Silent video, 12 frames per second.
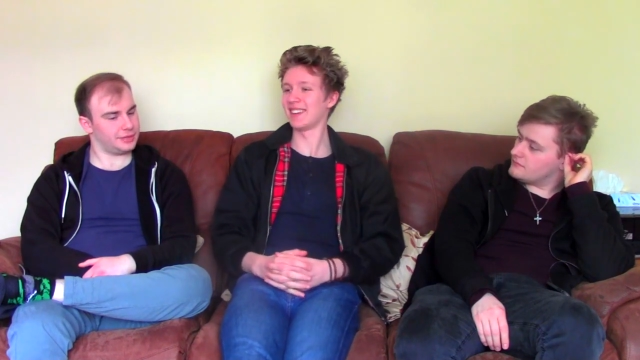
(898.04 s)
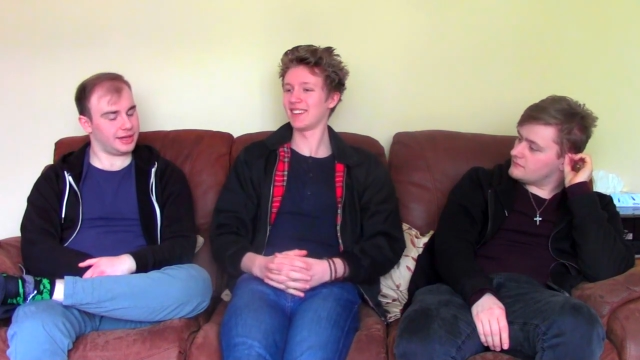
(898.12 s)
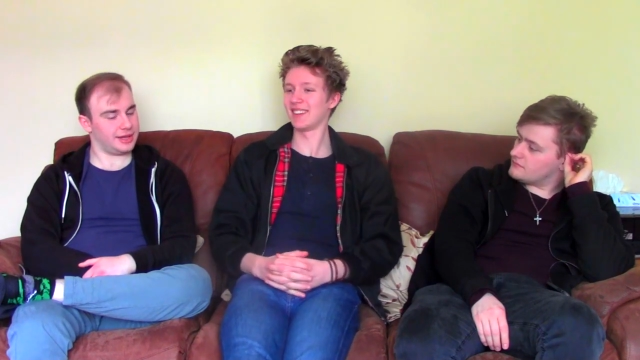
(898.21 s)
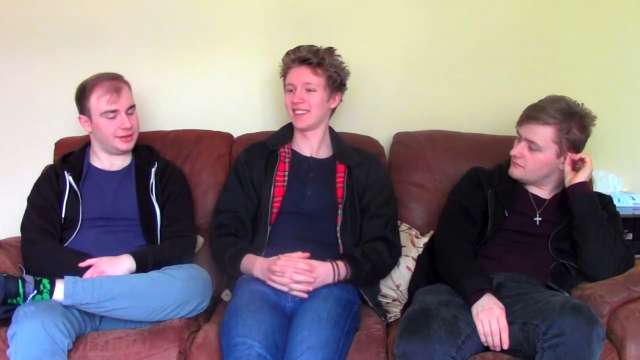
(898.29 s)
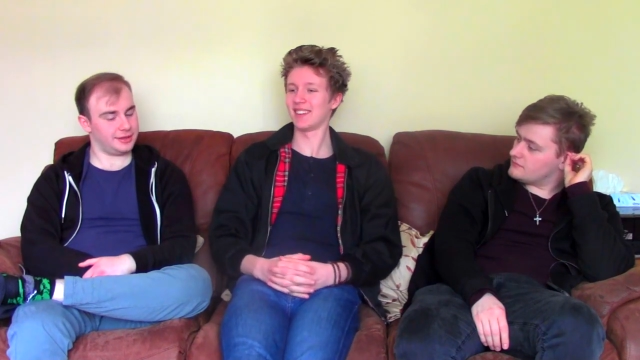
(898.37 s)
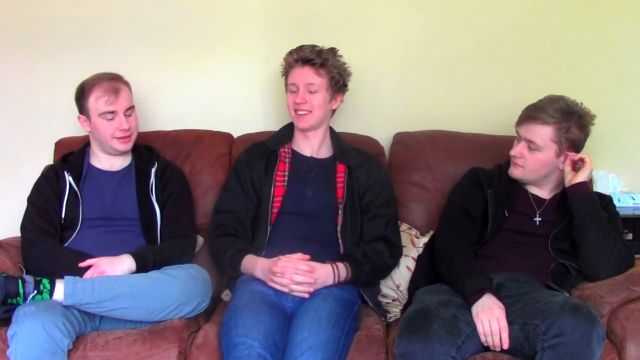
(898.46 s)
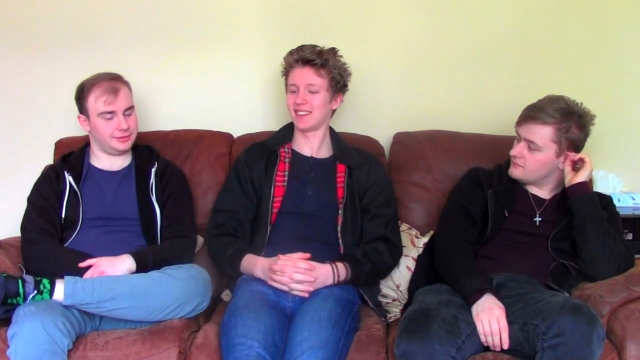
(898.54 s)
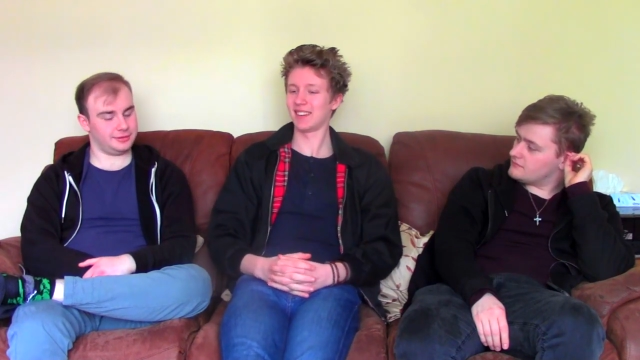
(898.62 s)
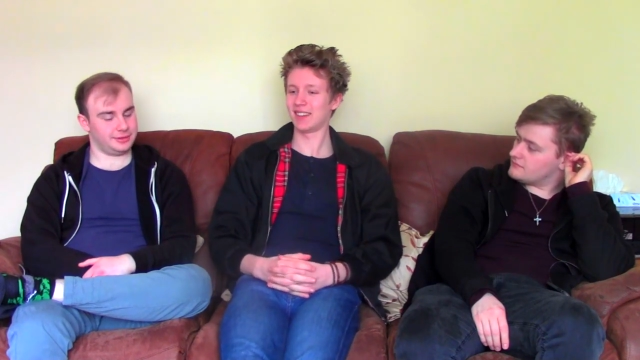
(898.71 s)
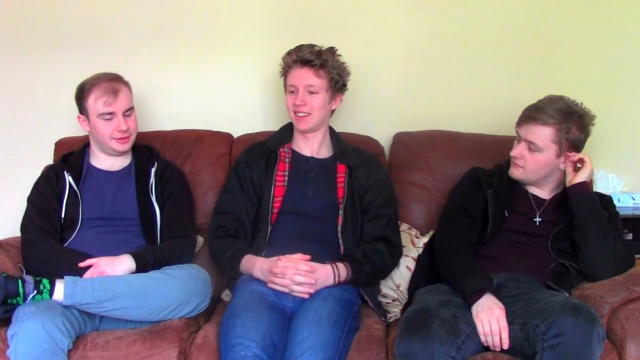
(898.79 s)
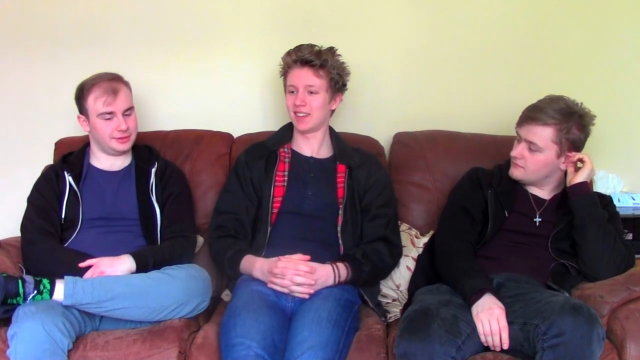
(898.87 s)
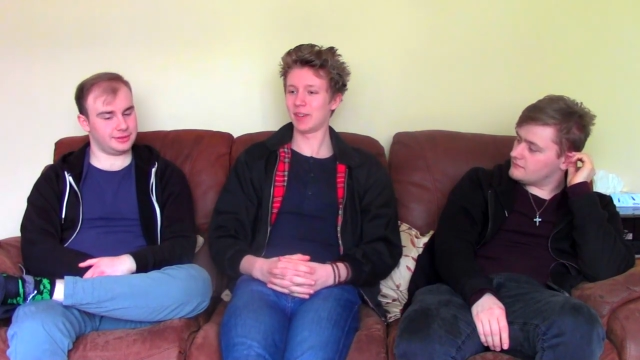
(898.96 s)
Speaker 1: yeah, no.
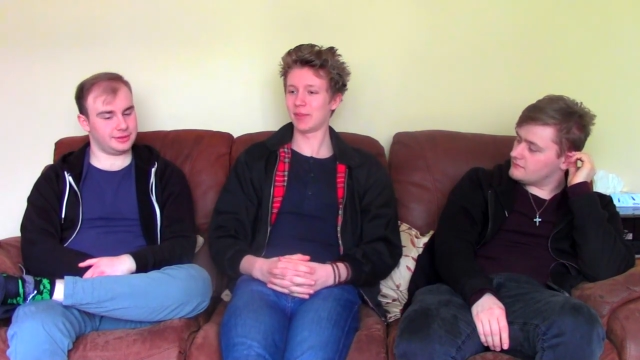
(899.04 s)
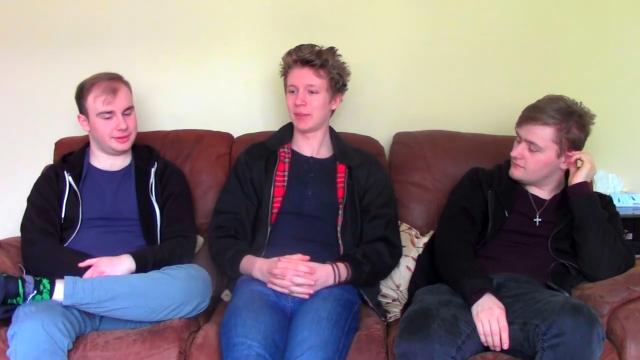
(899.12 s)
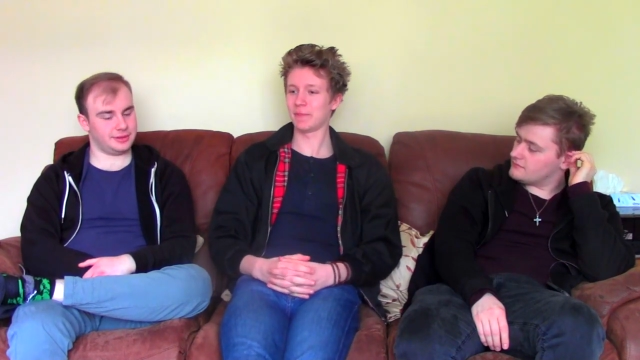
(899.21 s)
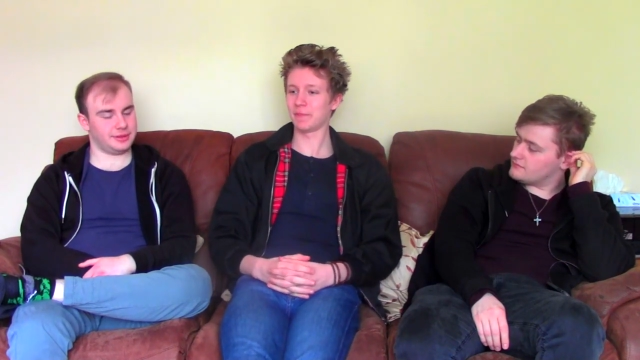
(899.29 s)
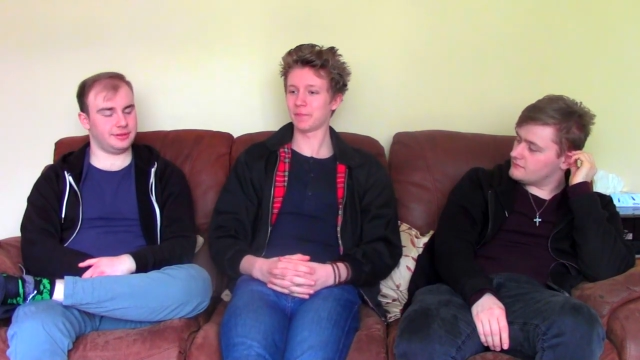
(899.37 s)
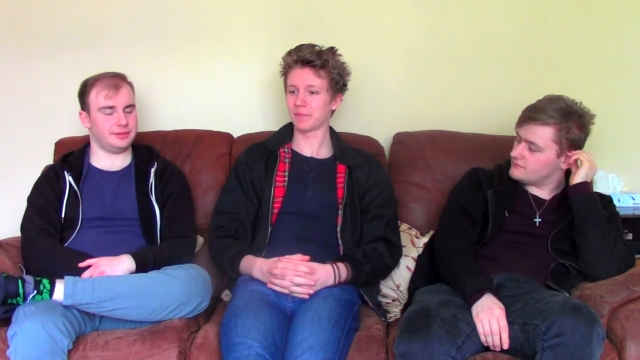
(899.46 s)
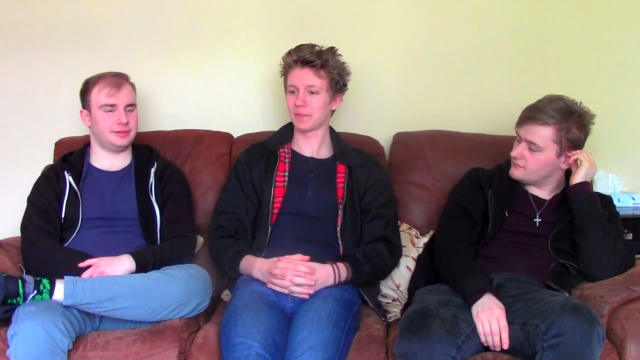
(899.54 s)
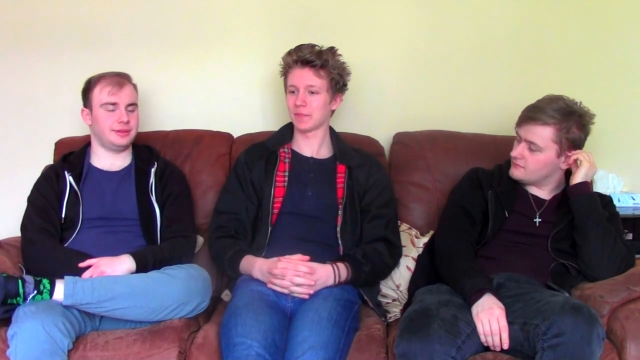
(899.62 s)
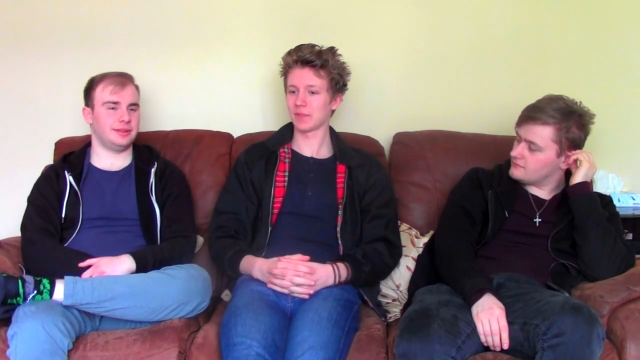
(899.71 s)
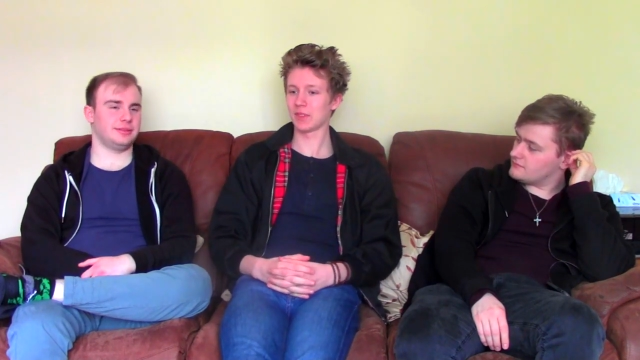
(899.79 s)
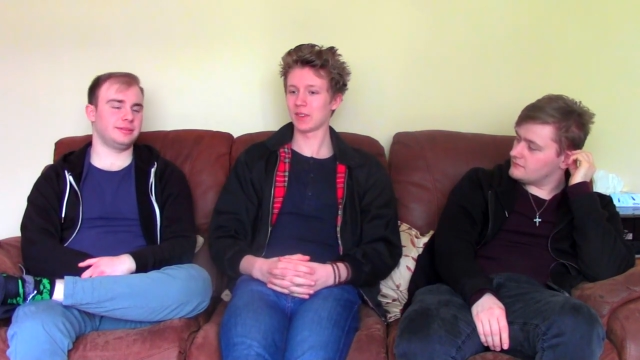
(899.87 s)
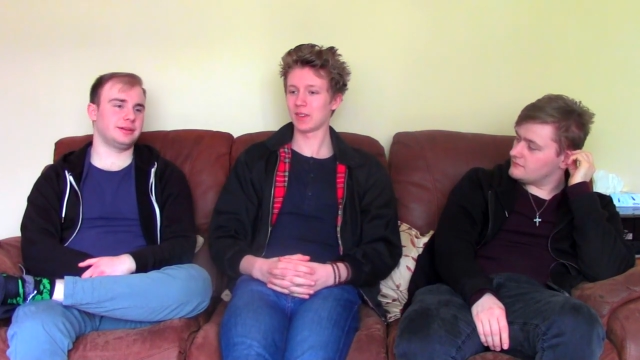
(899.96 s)
It's,
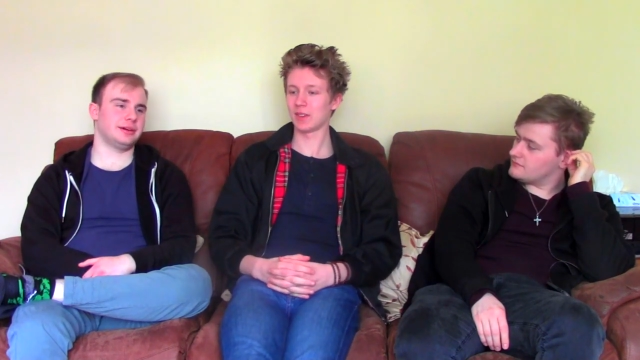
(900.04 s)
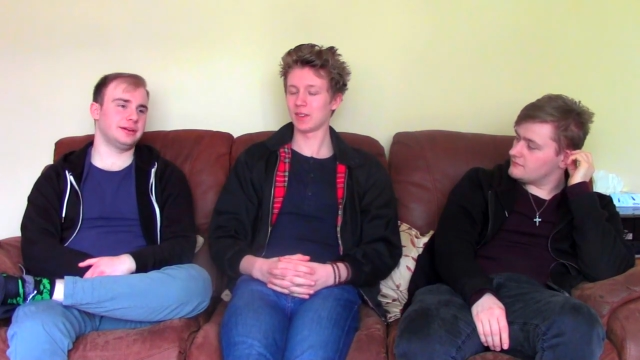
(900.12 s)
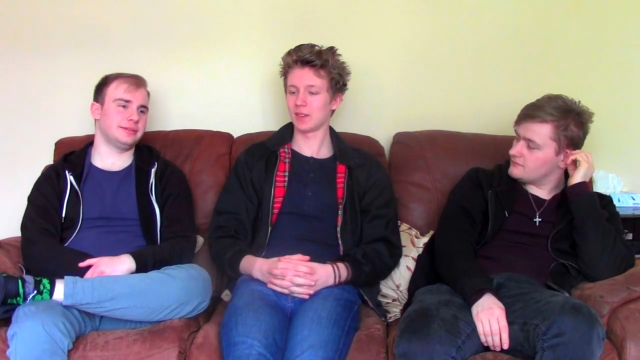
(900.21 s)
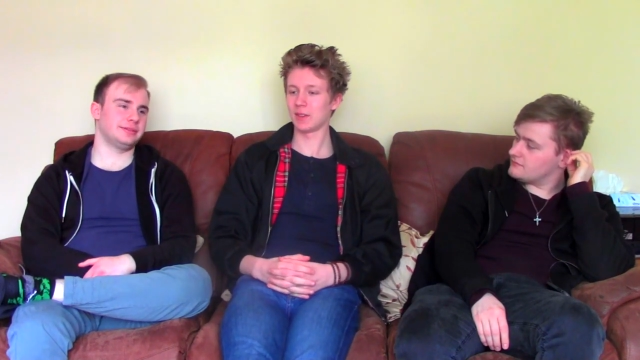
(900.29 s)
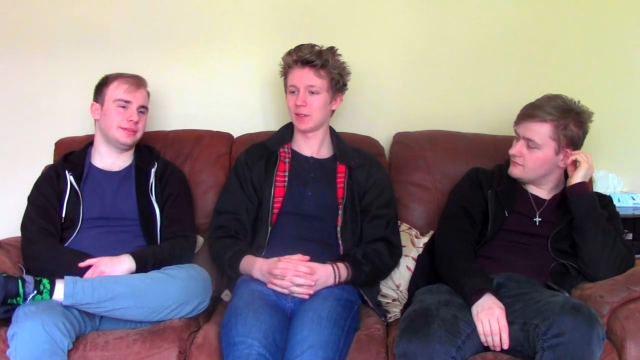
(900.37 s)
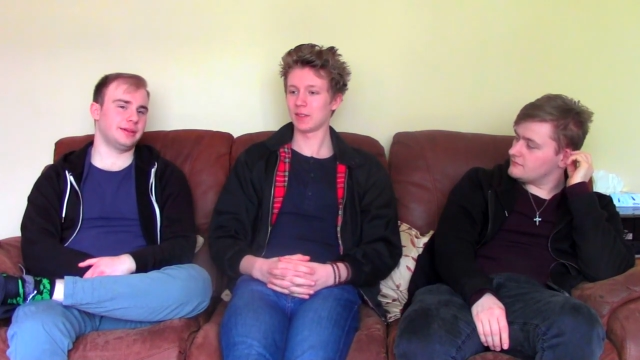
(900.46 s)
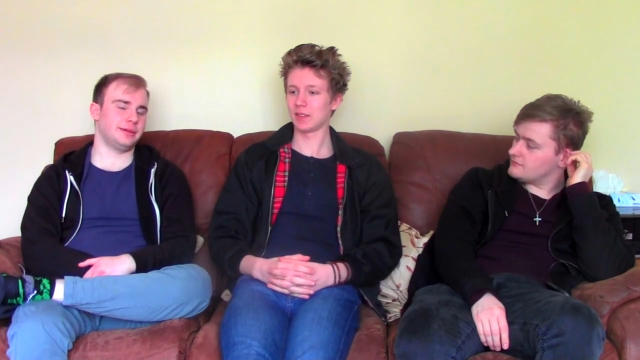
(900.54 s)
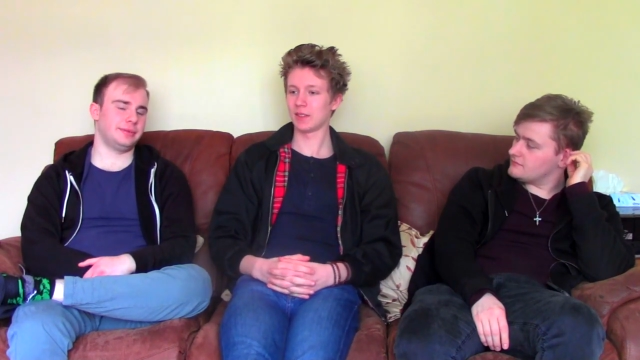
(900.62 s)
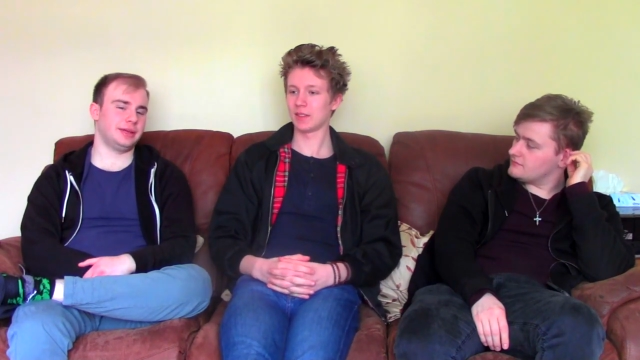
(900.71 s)
it's nice. I